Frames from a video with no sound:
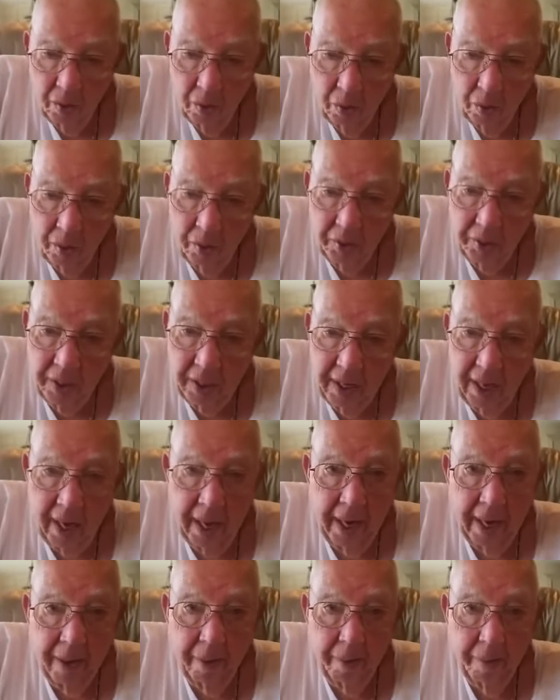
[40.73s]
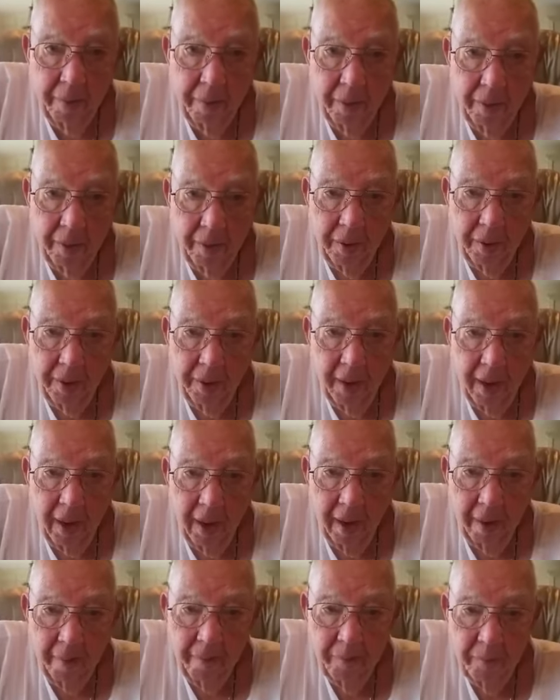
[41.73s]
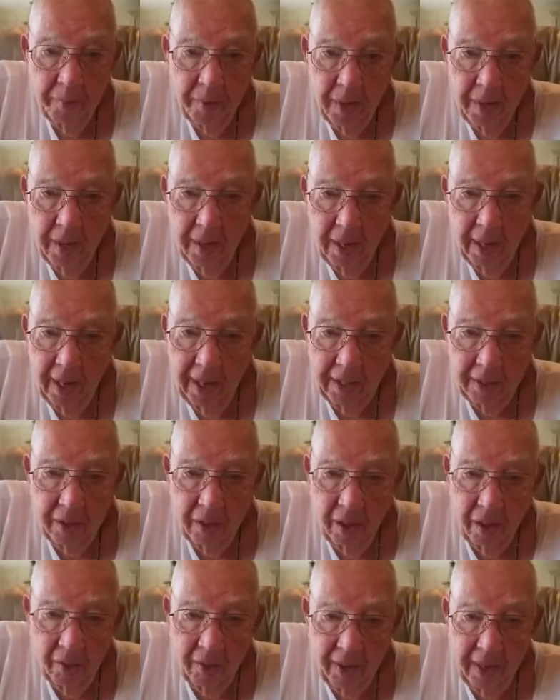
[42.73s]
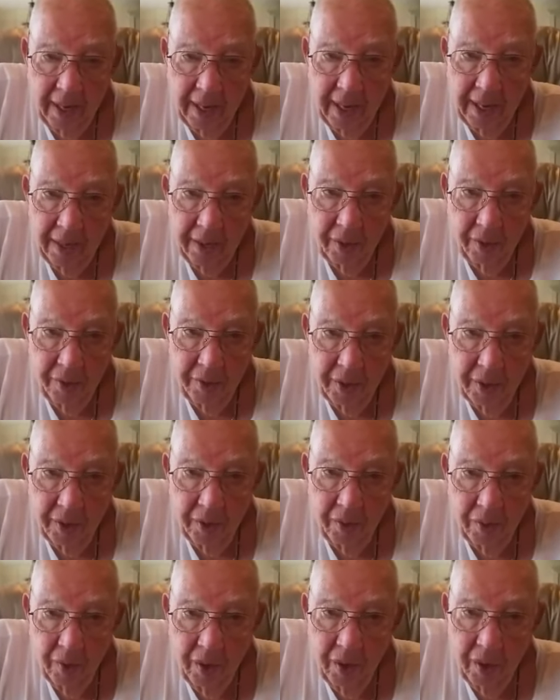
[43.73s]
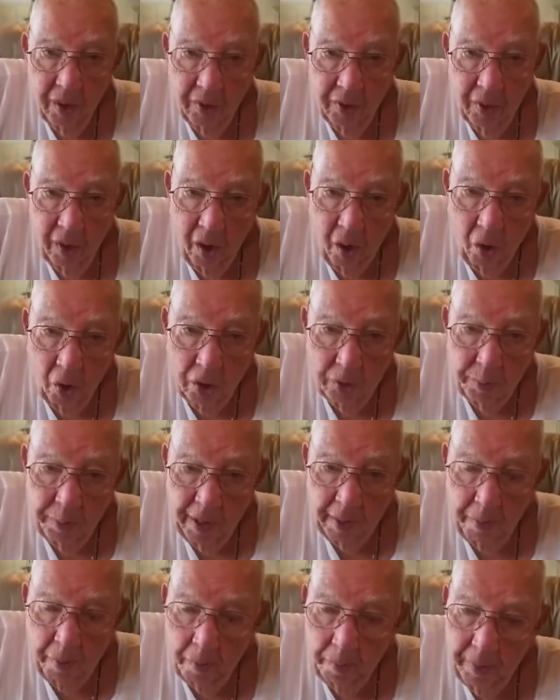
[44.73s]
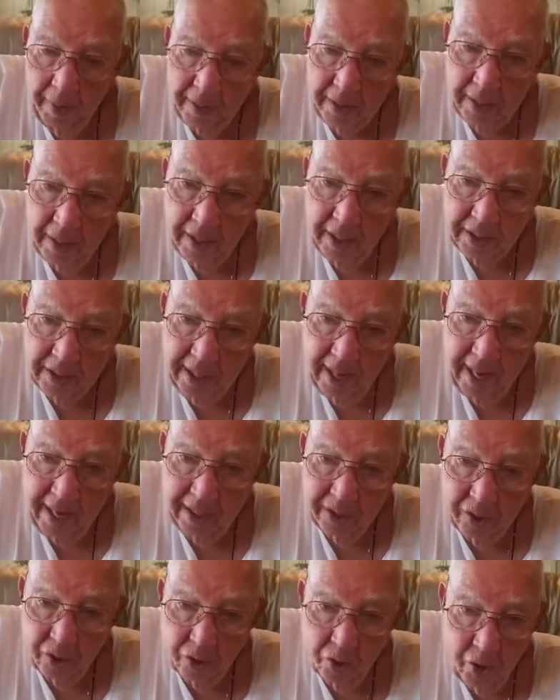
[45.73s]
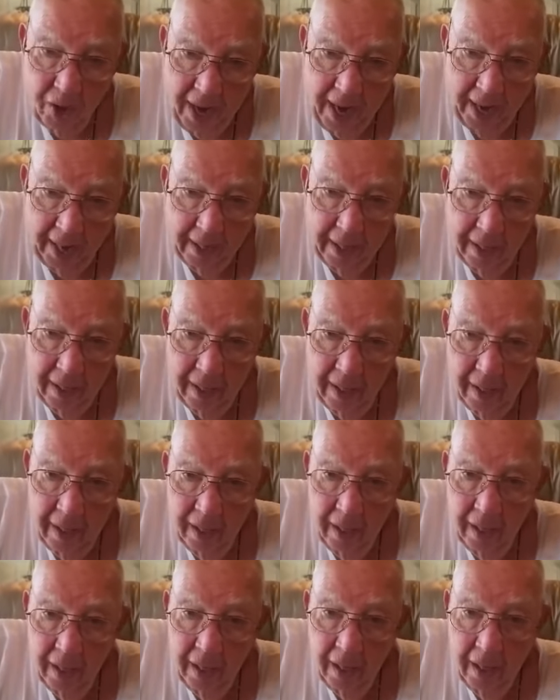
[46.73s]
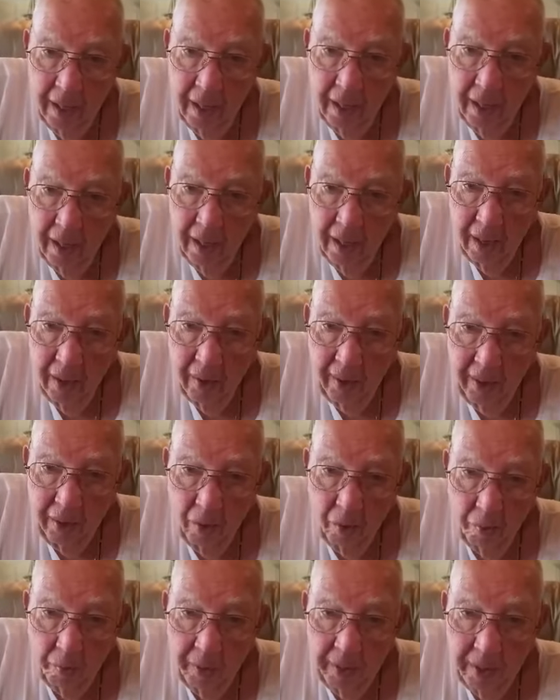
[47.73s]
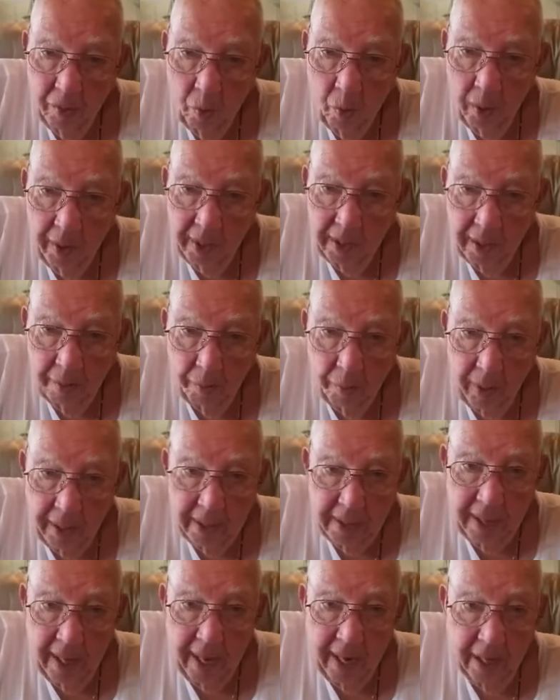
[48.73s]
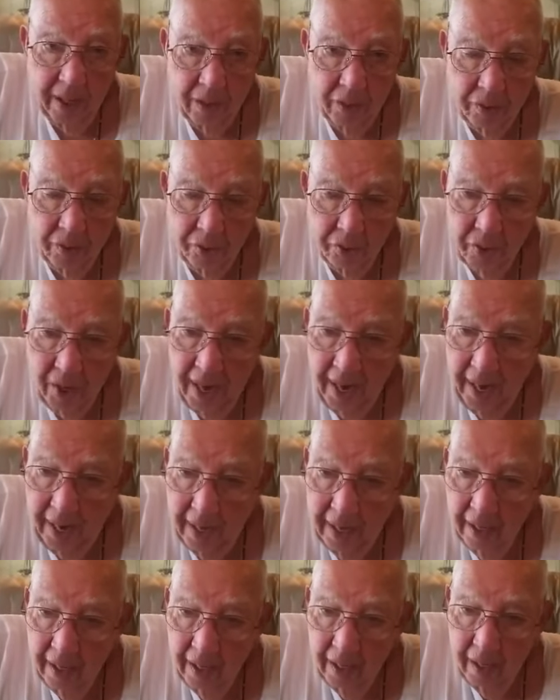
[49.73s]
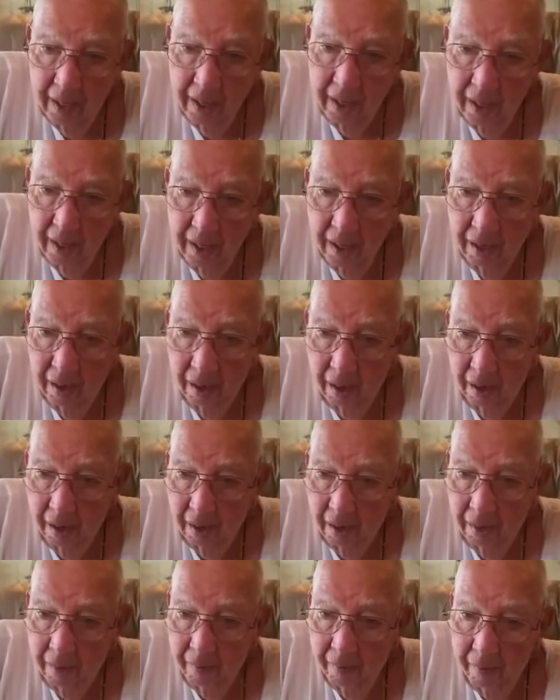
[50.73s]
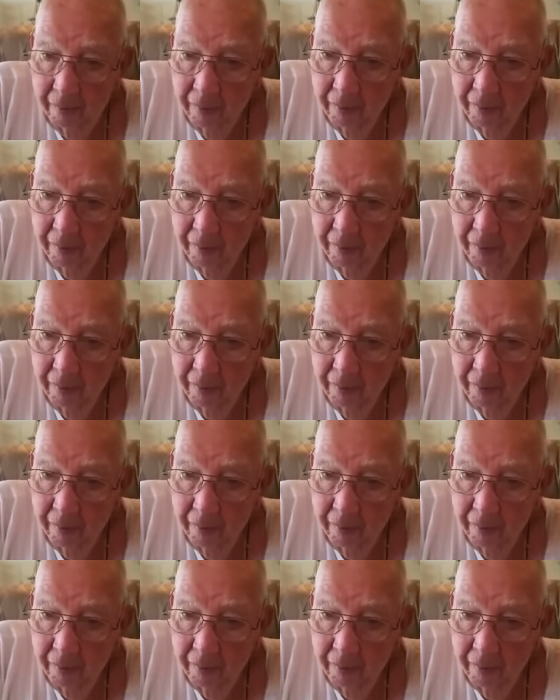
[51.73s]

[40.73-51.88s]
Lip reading: where they're game or not. That's the only thing I know to do. And the horse people pick theirs out at the track. They don't breed one that can break down on the track, or